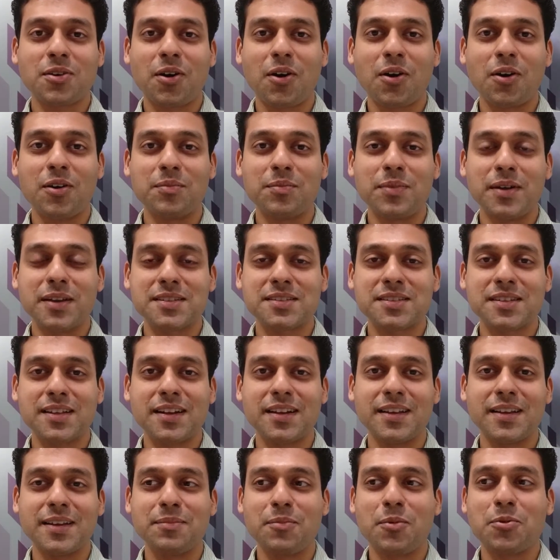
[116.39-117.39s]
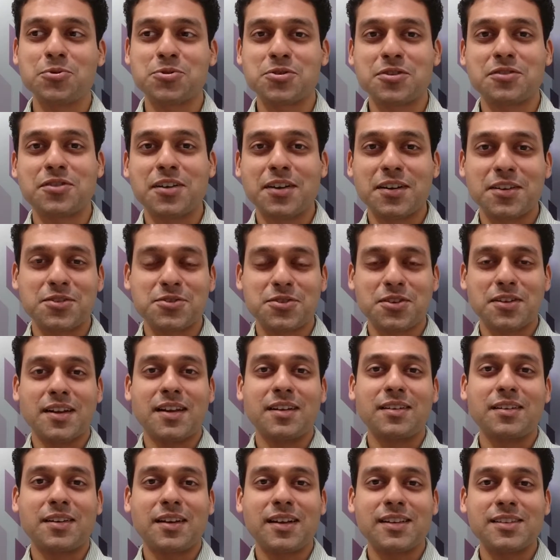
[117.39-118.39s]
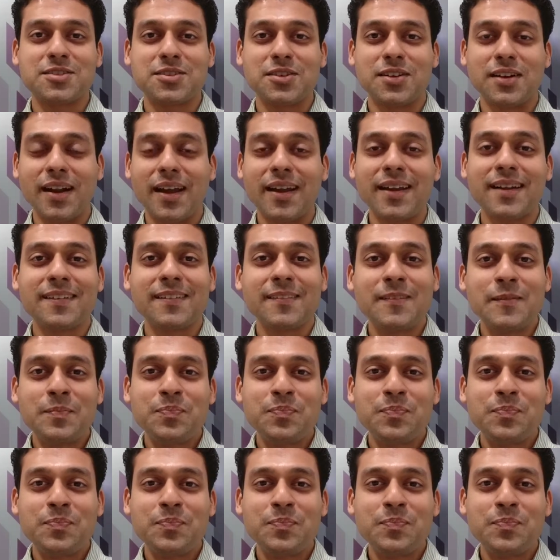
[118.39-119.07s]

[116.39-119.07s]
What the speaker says: on basically emotion, tradition, and culture, right?